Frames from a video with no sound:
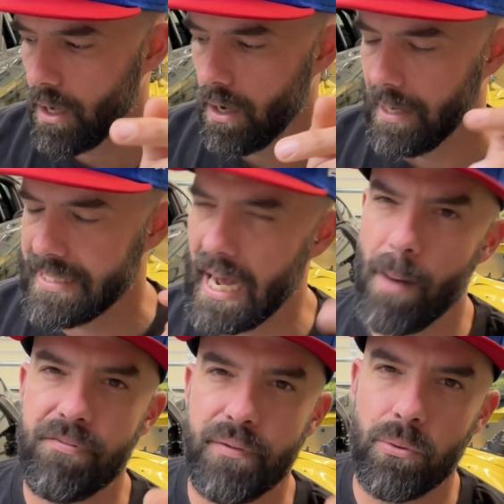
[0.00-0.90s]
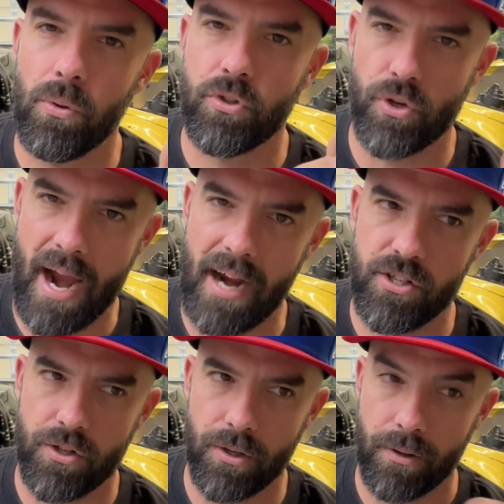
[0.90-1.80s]
A top fuel
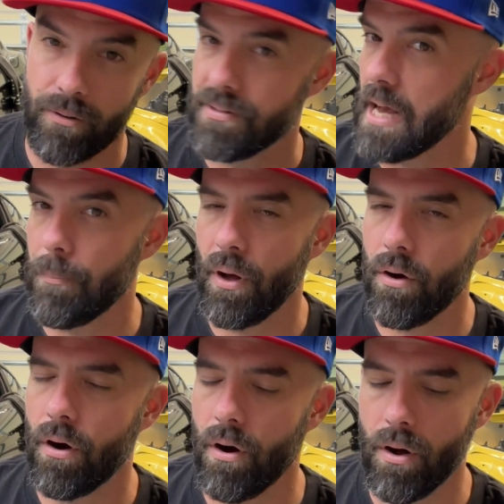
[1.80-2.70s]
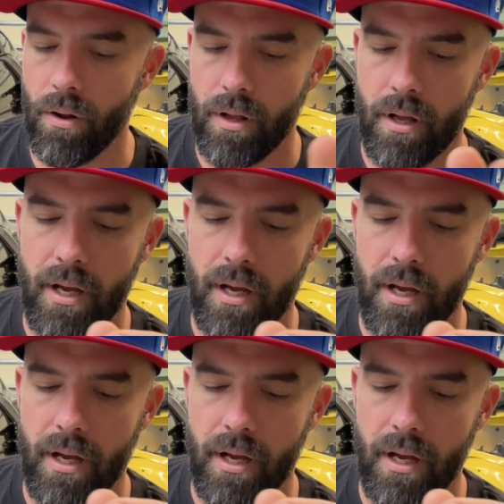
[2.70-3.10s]
dragster, top alcohol,